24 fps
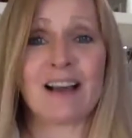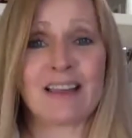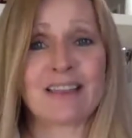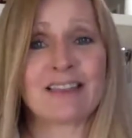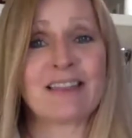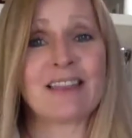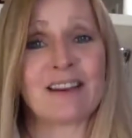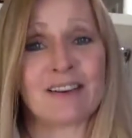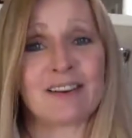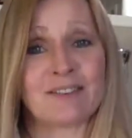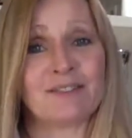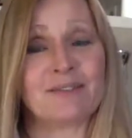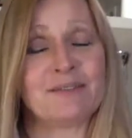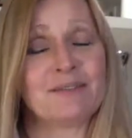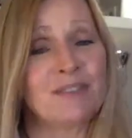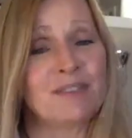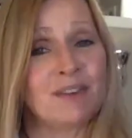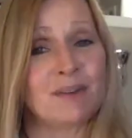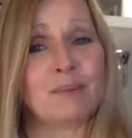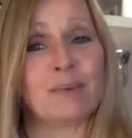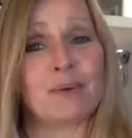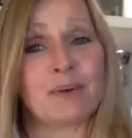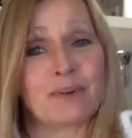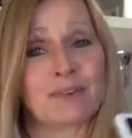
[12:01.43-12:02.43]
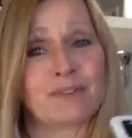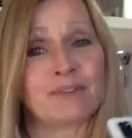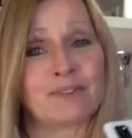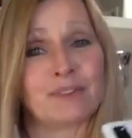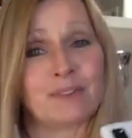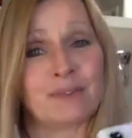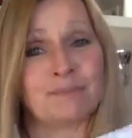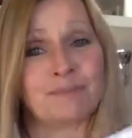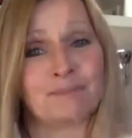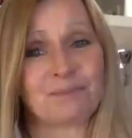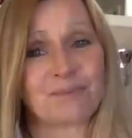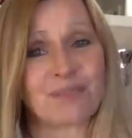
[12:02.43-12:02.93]
they're
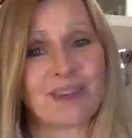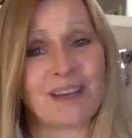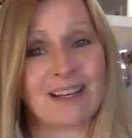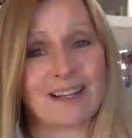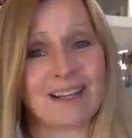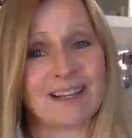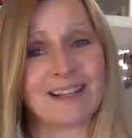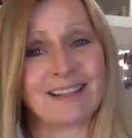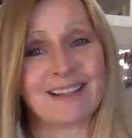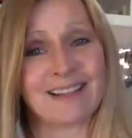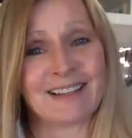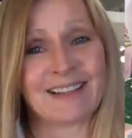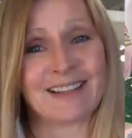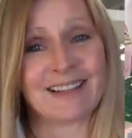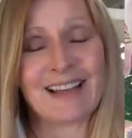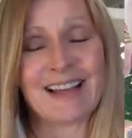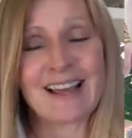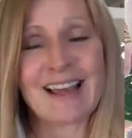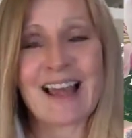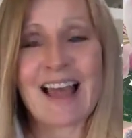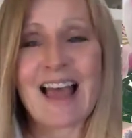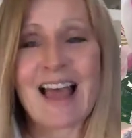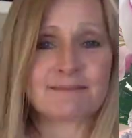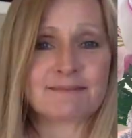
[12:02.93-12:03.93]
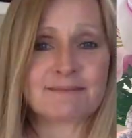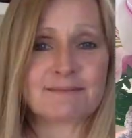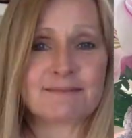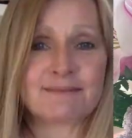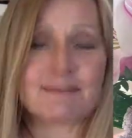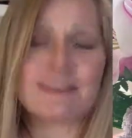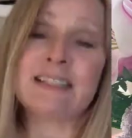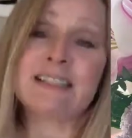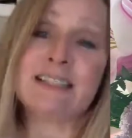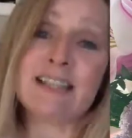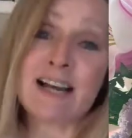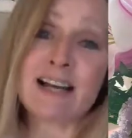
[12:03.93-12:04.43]
beautiful.
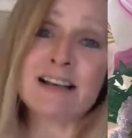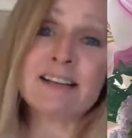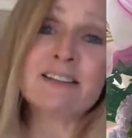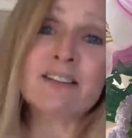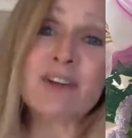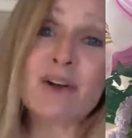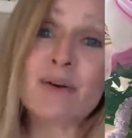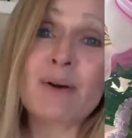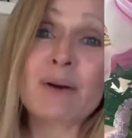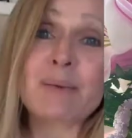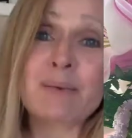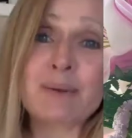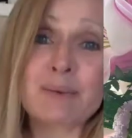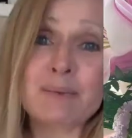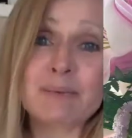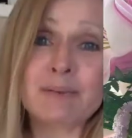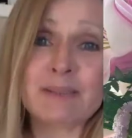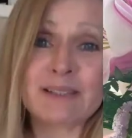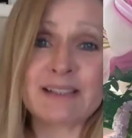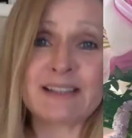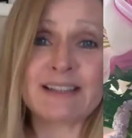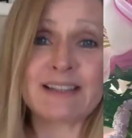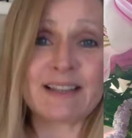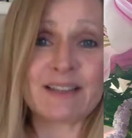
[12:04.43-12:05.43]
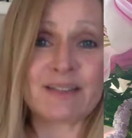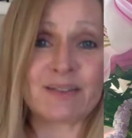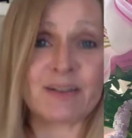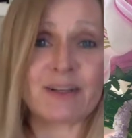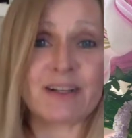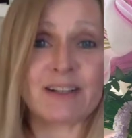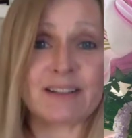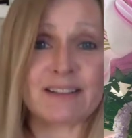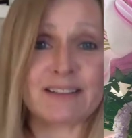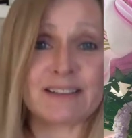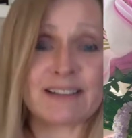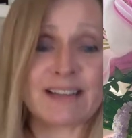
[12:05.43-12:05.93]
And yeah, no, I'm completely
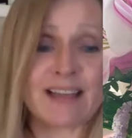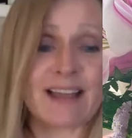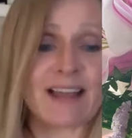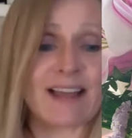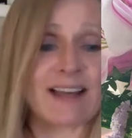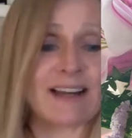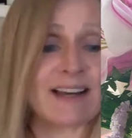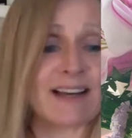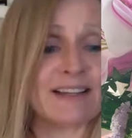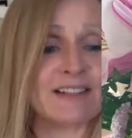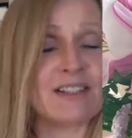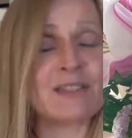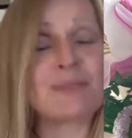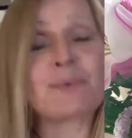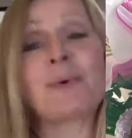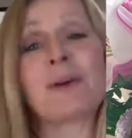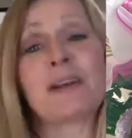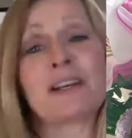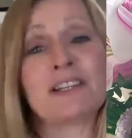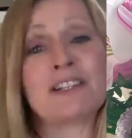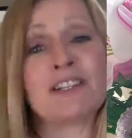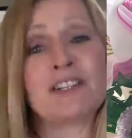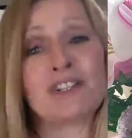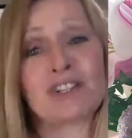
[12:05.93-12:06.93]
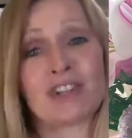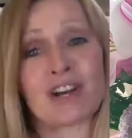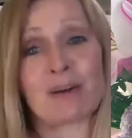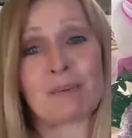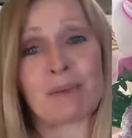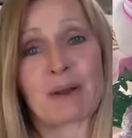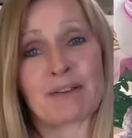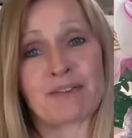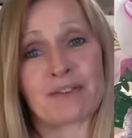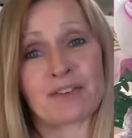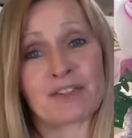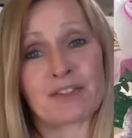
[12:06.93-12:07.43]
thrilled, and I just wanted to share
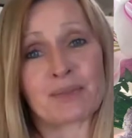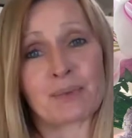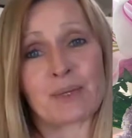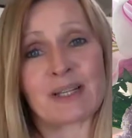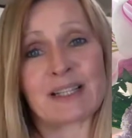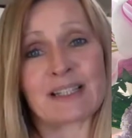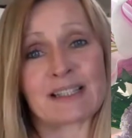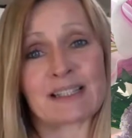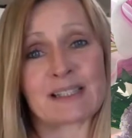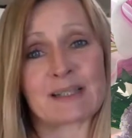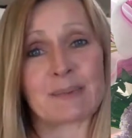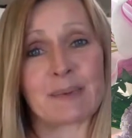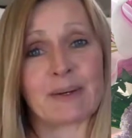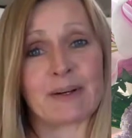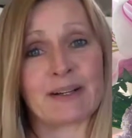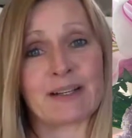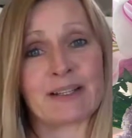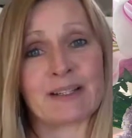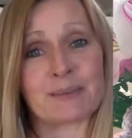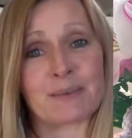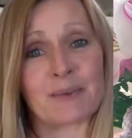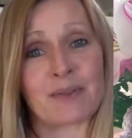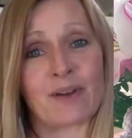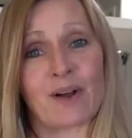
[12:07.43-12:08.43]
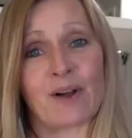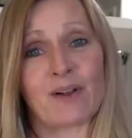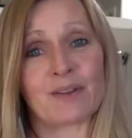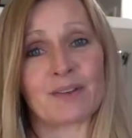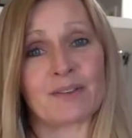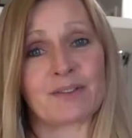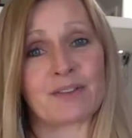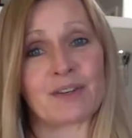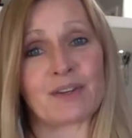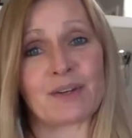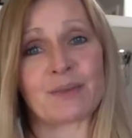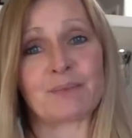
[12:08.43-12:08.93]
my first week's experience with all
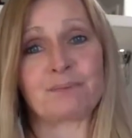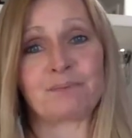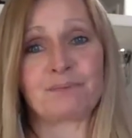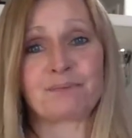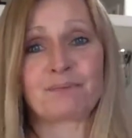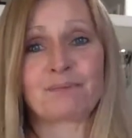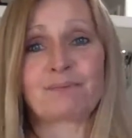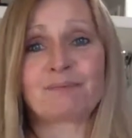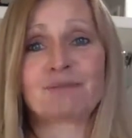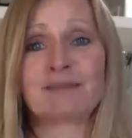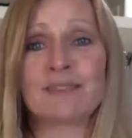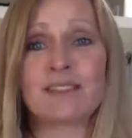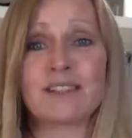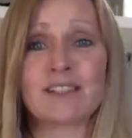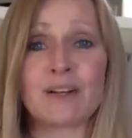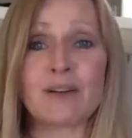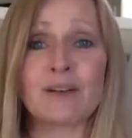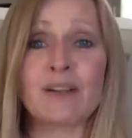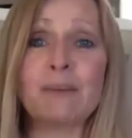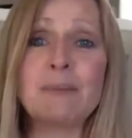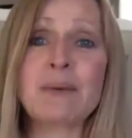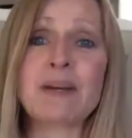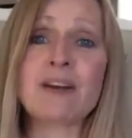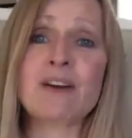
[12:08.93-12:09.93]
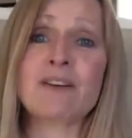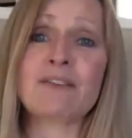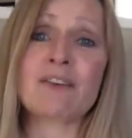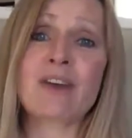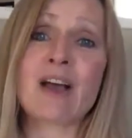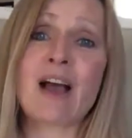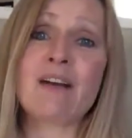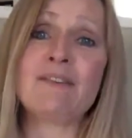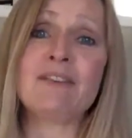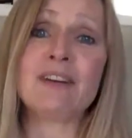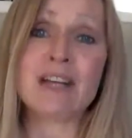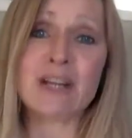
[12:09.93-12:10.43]
of you. So let me know if you
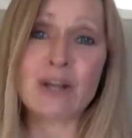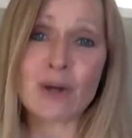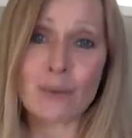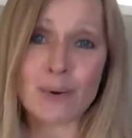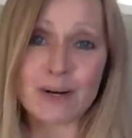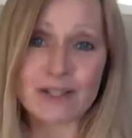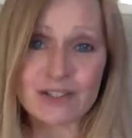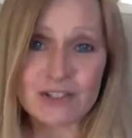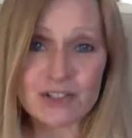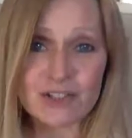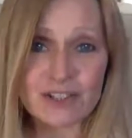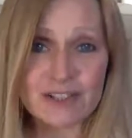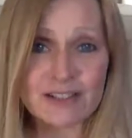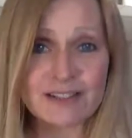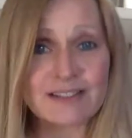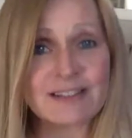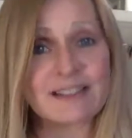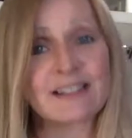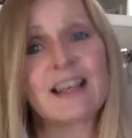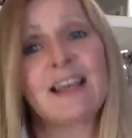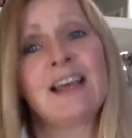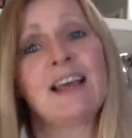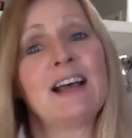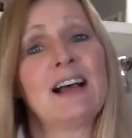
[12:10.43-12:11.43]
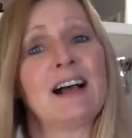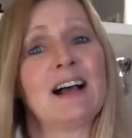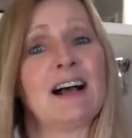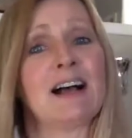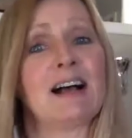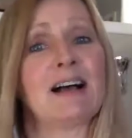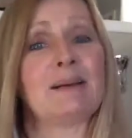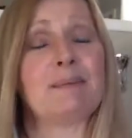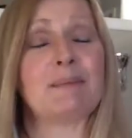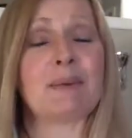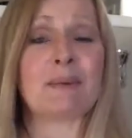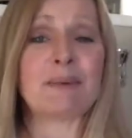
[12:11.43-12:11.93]
have any questions.
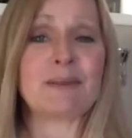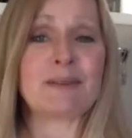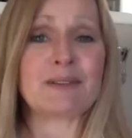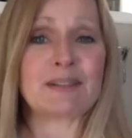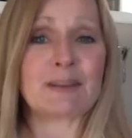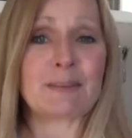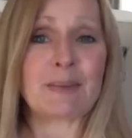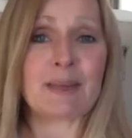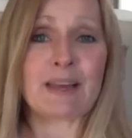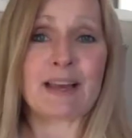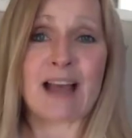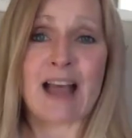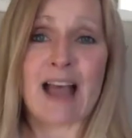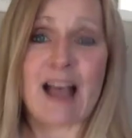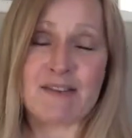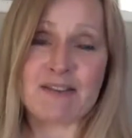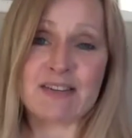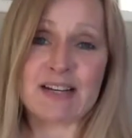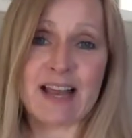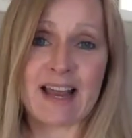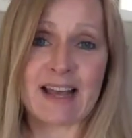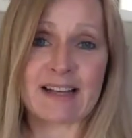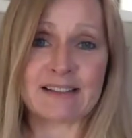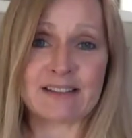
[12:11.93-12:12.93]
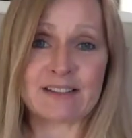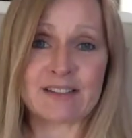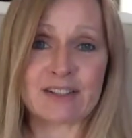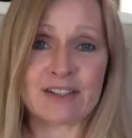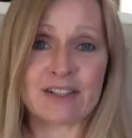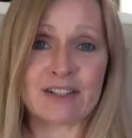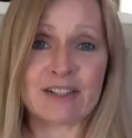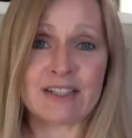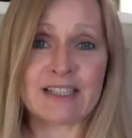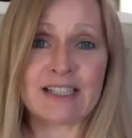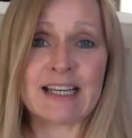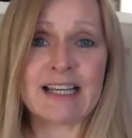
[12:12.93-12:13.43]
Maybe there's something I haven't
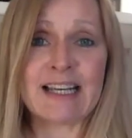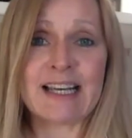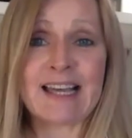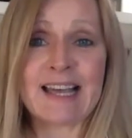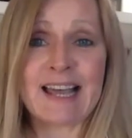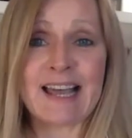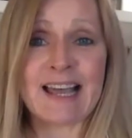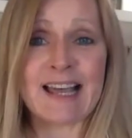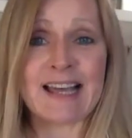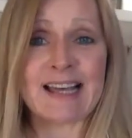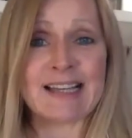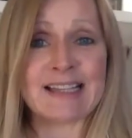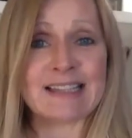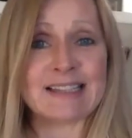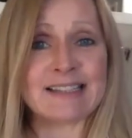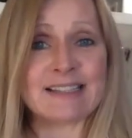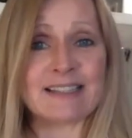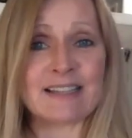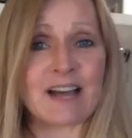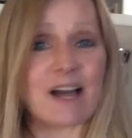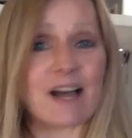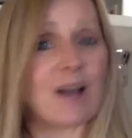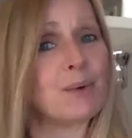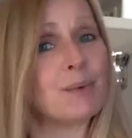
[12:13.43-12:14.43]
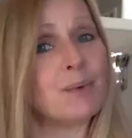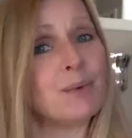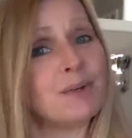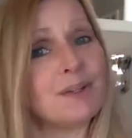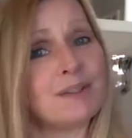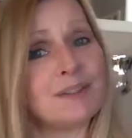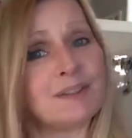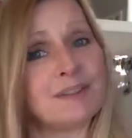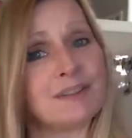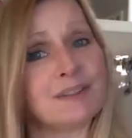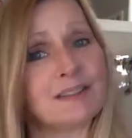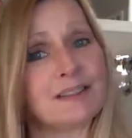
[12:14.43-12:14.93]
answered, and I
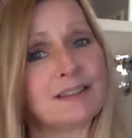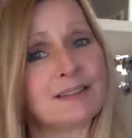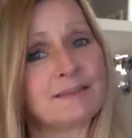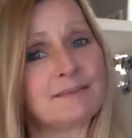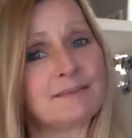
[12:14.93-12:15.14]
will